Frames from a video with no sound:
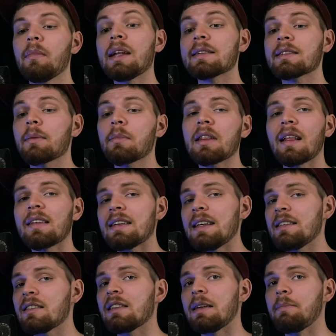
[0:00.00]
meaning something that's
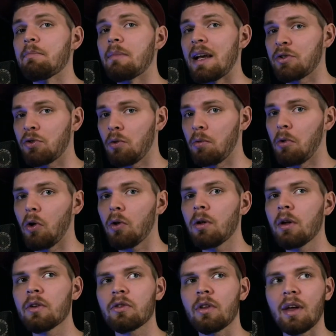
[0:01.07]
easily measurable
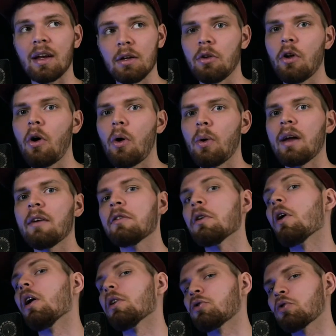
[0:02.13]
so that you know if
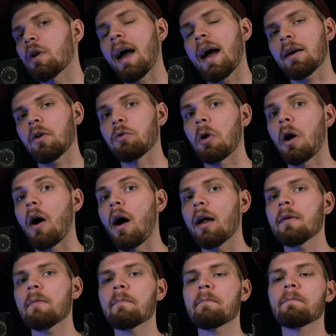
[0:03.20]
you're on track or not.